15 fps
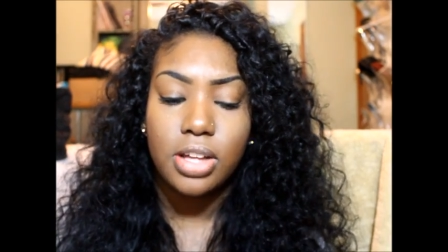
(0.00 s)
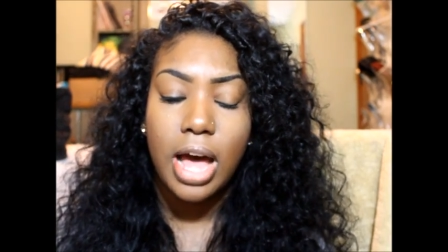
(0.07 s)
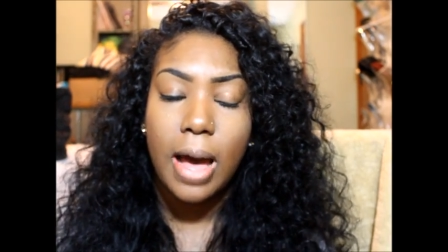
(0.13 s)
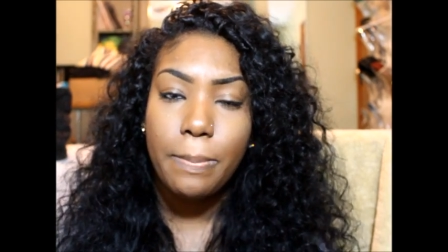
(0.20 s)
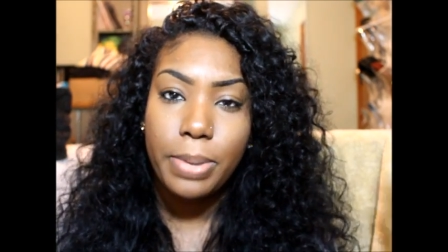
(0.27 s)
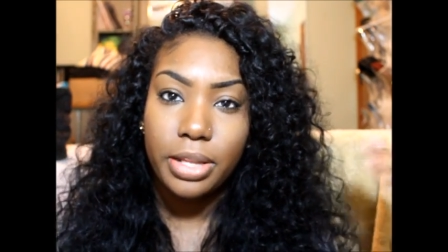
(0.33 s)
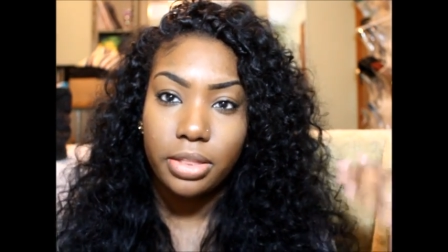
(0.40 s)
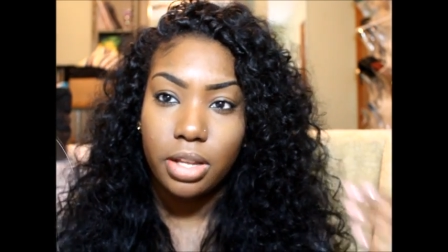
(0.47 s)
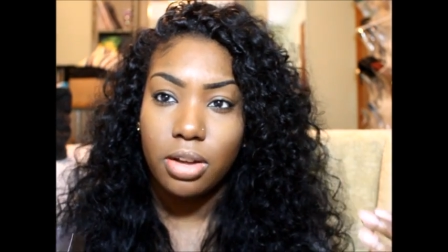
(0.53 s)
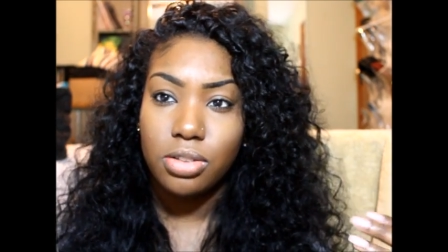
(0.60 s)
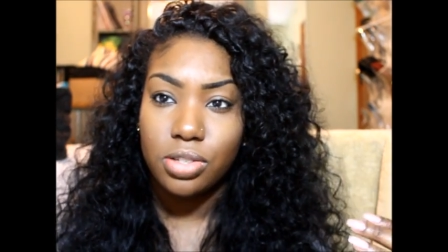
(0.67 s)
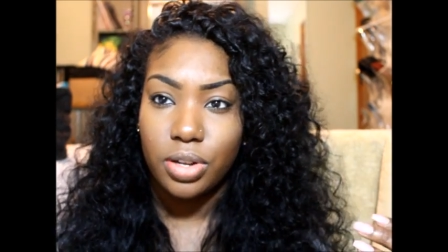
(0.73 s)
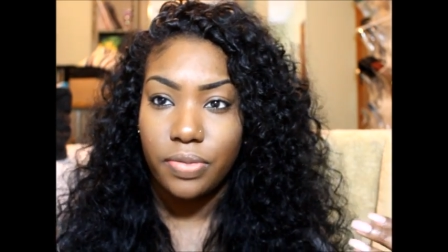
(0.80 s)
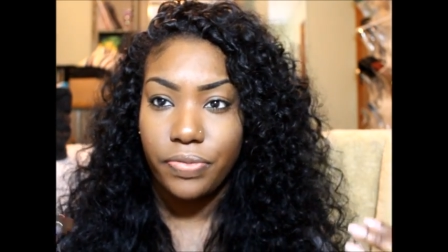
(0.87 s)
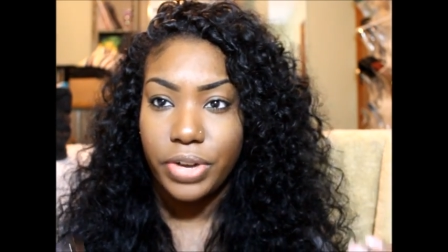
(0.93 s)
So I'll put
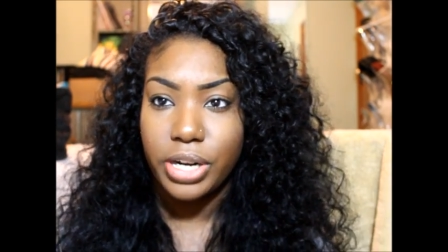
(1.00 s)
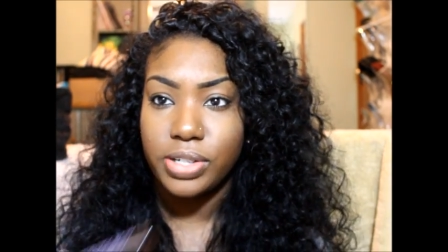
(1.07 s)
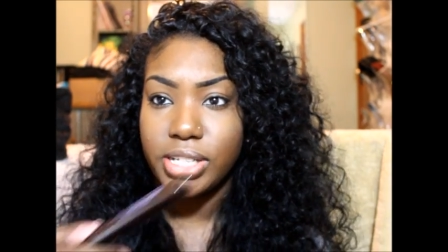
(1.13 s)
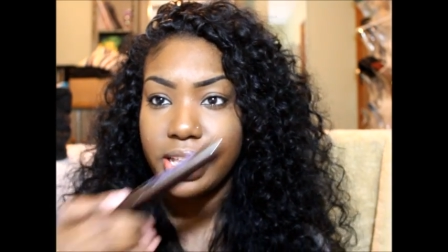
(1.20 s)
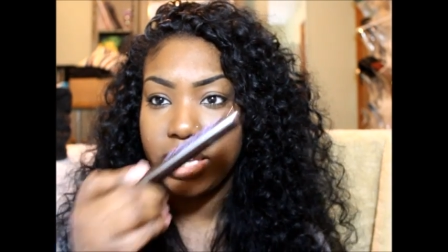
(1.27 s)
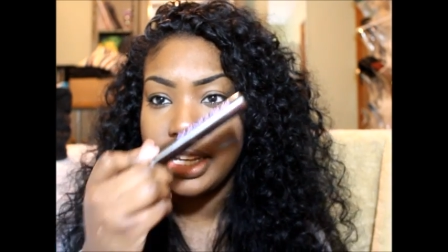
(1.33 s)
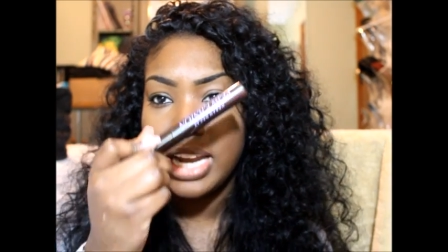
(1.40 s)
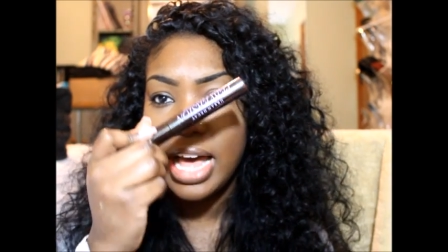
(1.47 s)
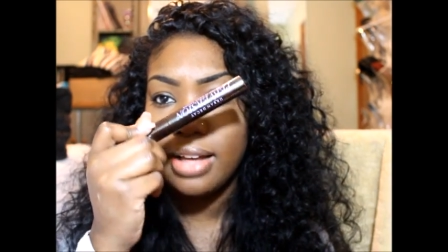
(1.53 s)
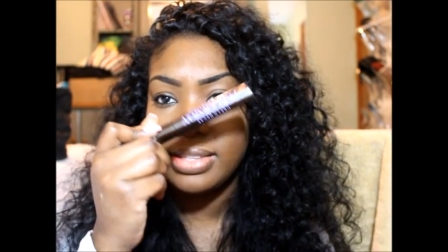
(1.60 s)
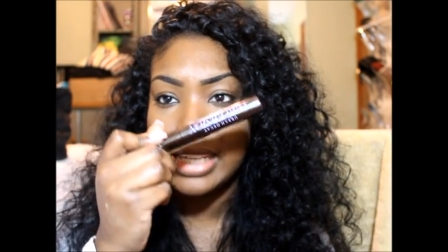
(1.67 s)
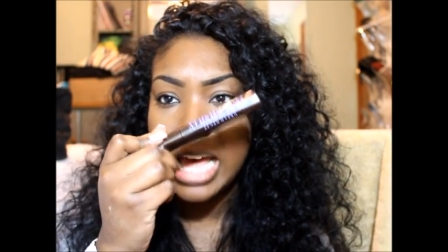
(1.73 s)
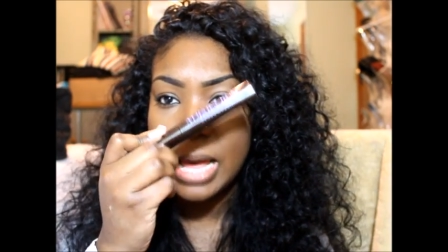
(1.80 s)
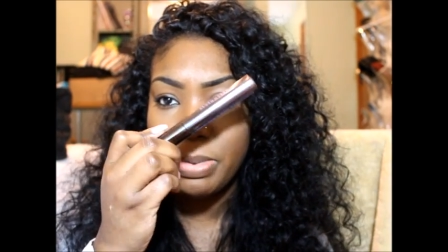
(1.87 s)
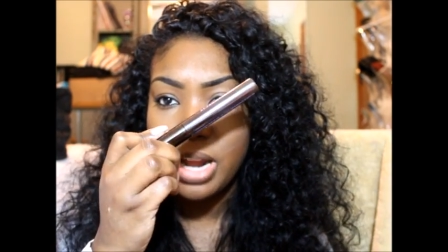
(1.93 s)
those on first and then
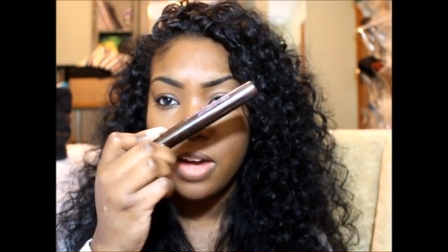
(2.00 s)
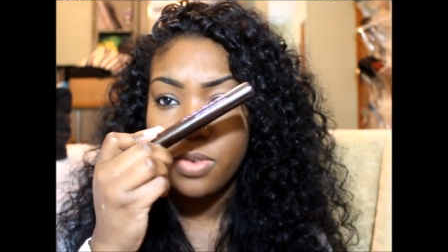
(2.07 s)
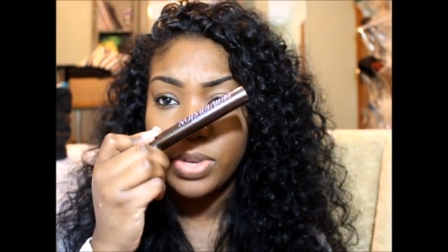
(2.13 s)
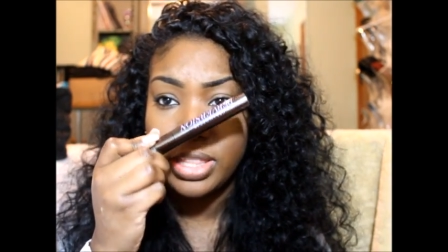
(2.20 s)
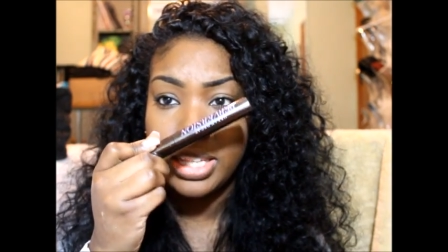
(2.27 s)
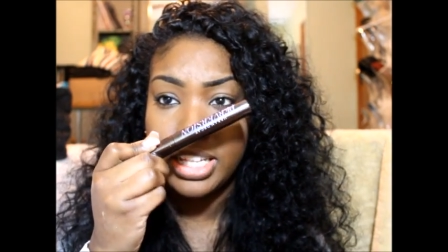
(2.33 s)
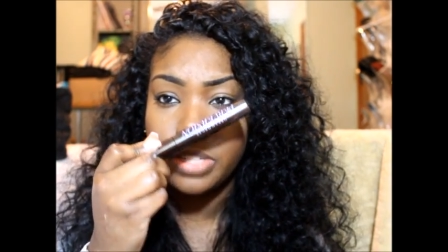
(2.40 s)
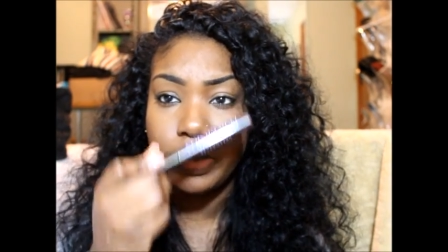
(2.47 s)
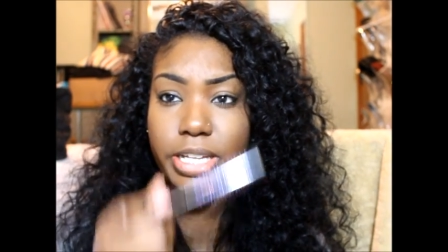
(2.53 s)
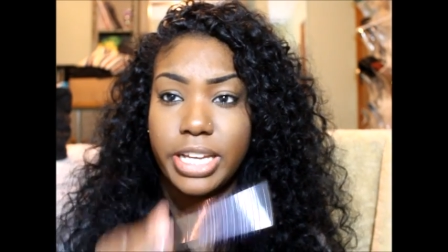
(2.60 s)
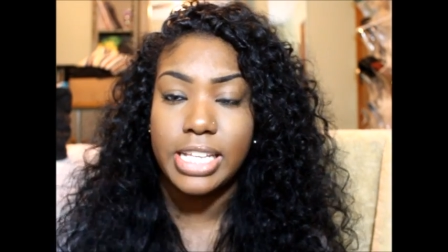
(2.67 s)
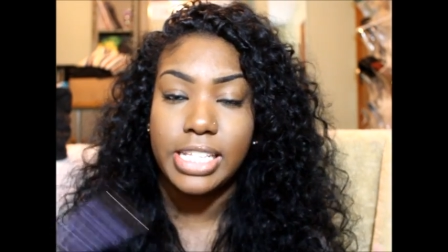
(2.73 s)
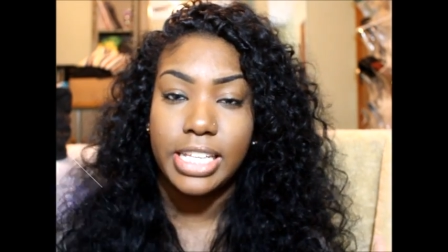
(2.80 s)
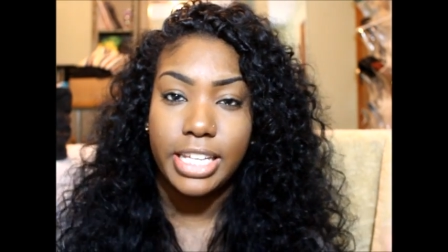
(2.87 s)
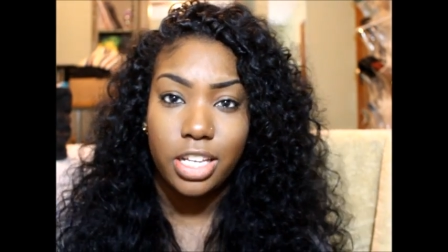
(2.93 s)
I'll top it off with this
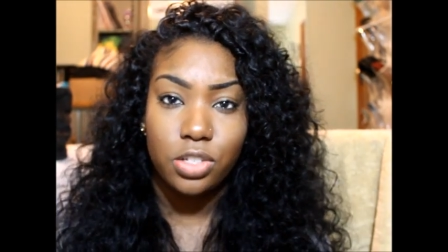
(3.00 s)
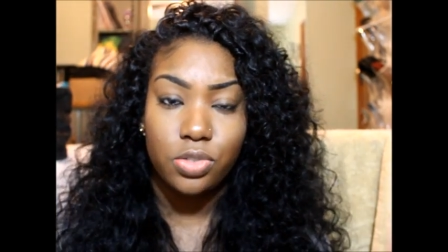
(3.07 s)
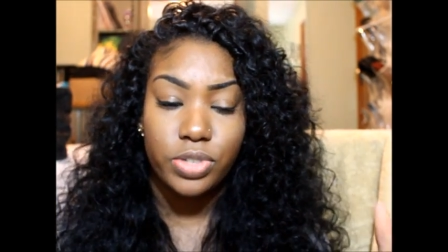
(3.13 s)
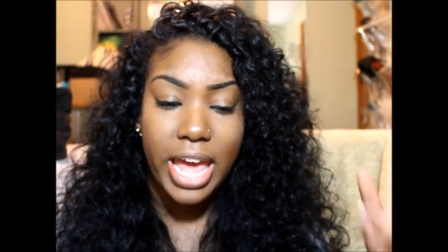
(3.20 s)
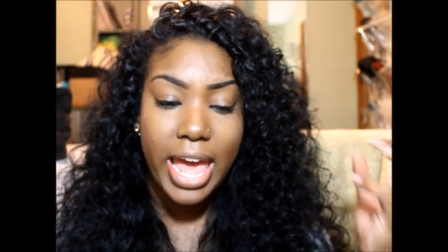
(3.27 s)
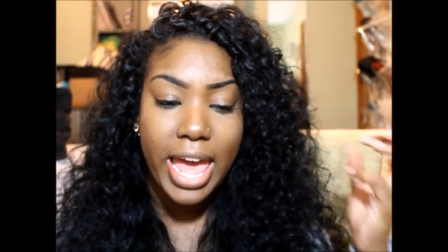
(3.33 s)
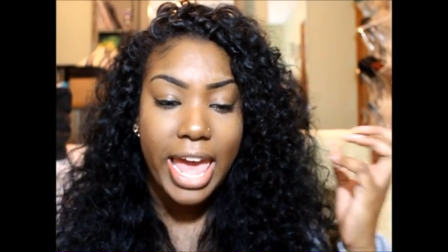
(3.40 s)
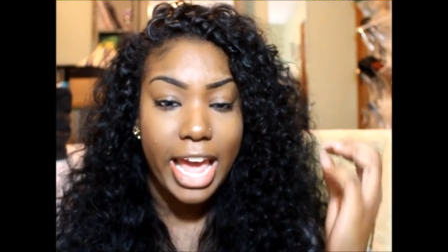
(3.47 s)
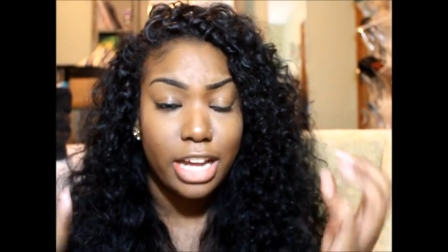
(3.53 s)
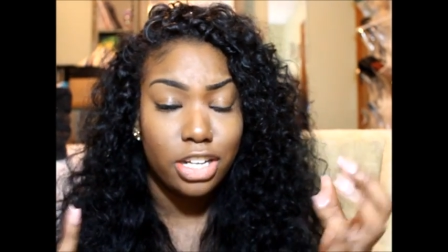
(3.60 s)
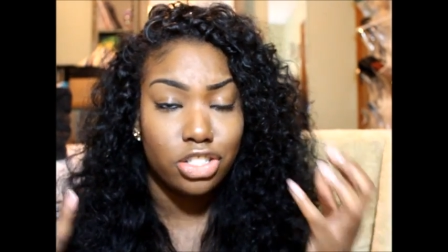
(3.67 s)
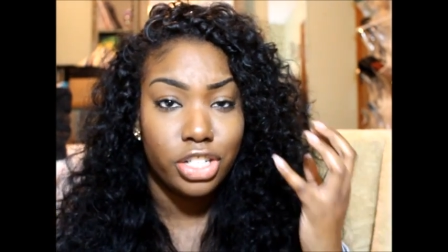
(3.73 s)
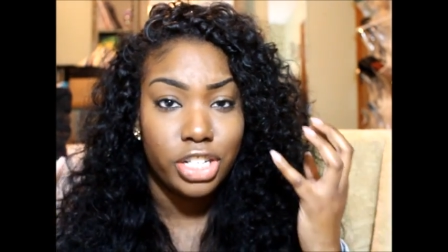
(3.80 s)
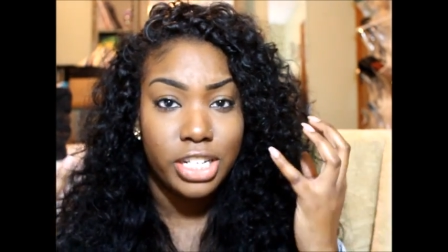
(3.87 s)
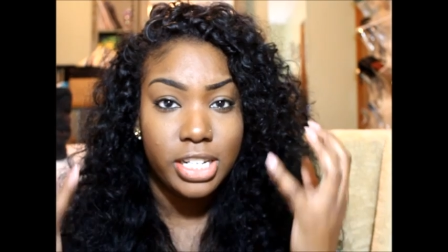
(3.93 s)
because it gives you that
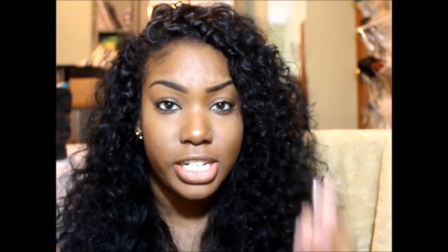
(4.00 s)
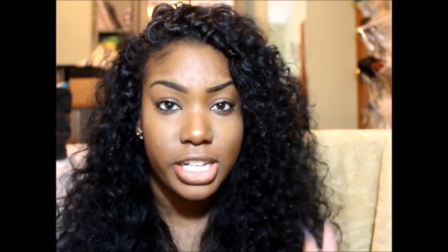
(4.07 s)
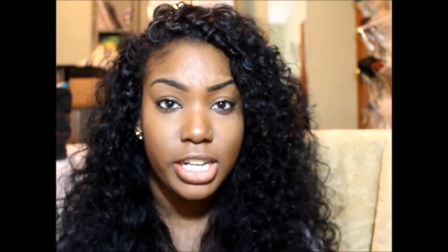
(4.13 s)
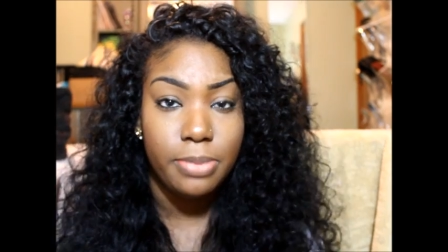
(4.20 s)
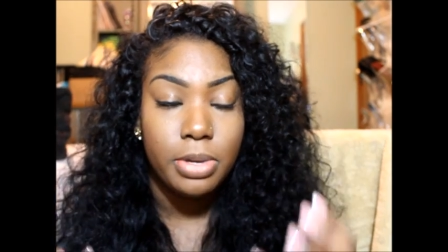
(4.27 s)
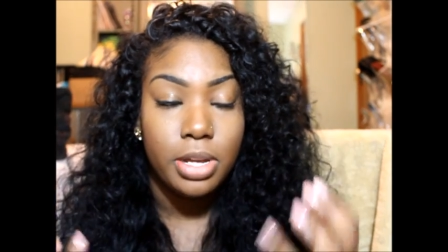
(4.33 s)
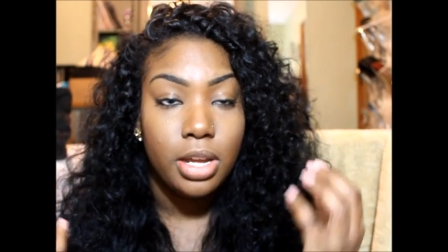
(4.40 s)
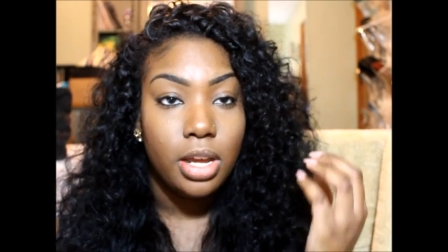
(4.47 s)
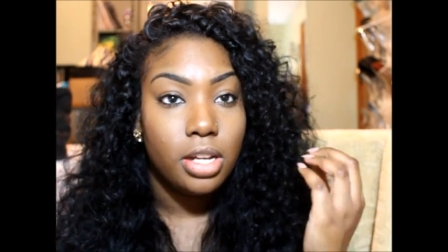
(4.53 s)
extra deep